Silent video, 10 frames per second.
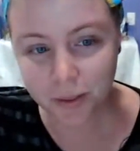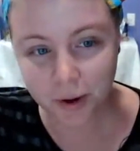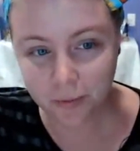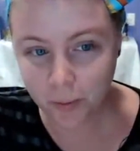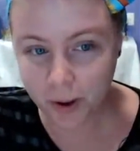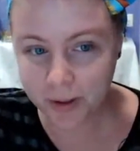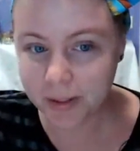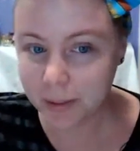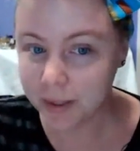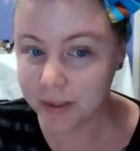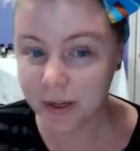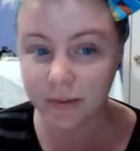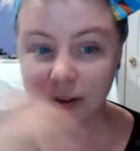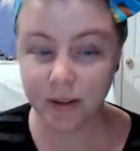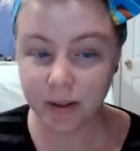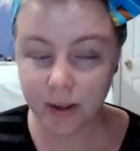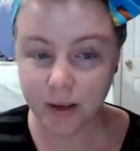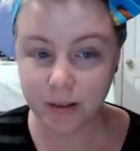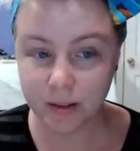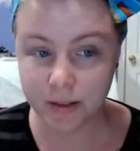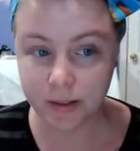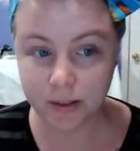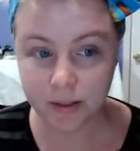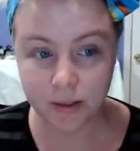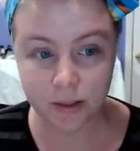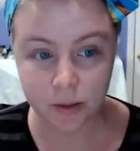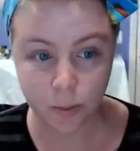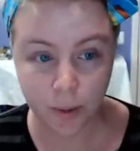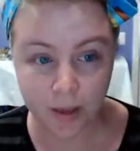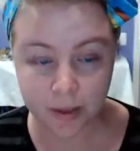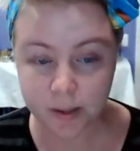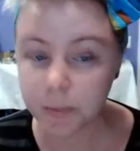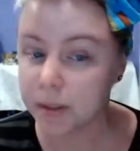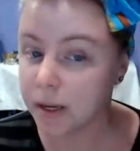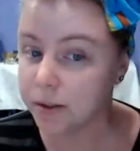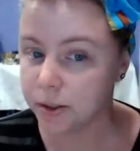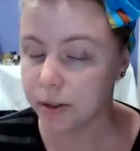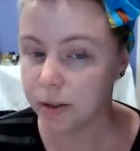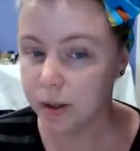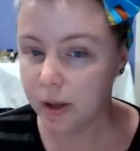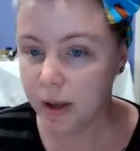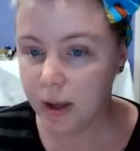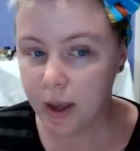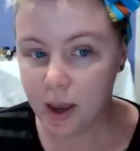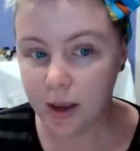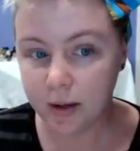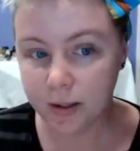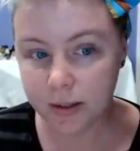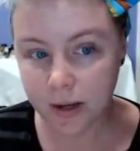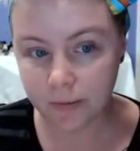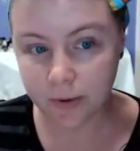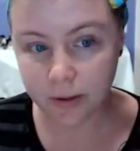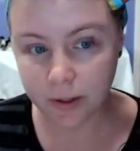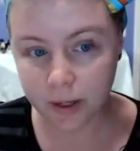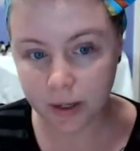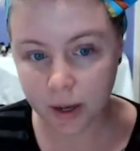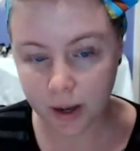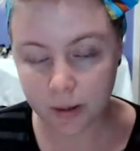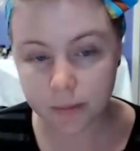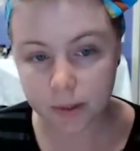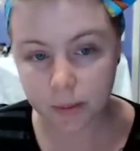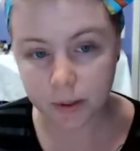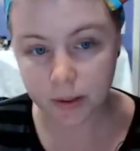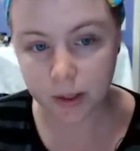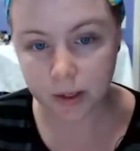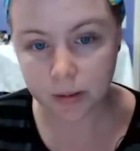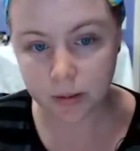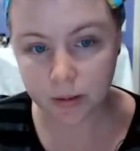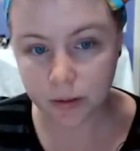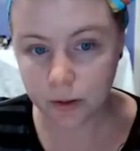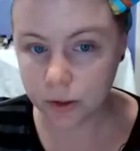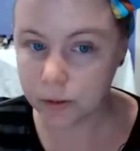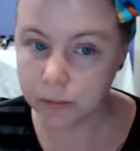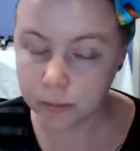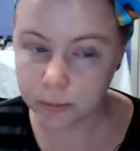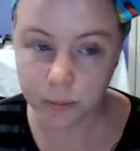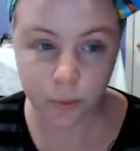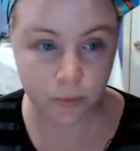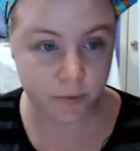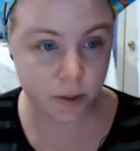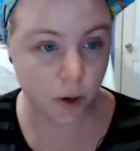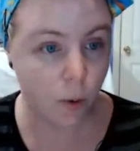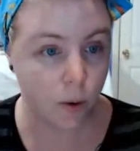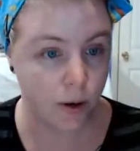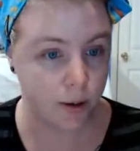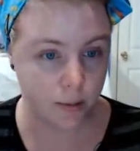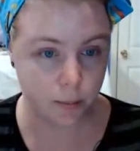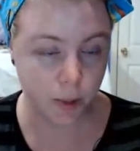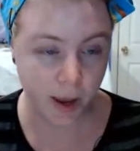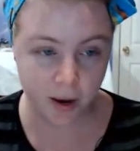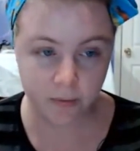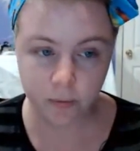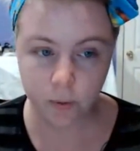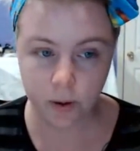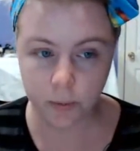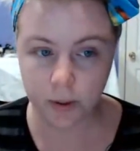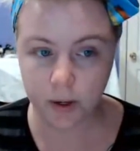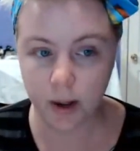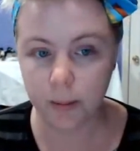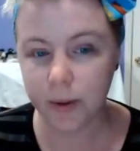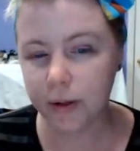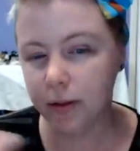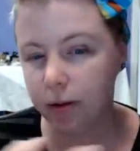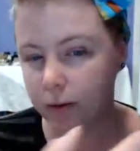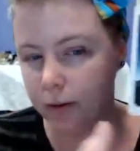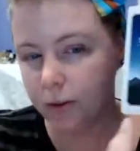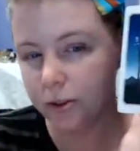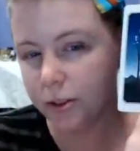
So the Three of Wands, I mean, it's definitely like this new path has potential, and it's definitely something that you should move toward and plan for and whatnot, but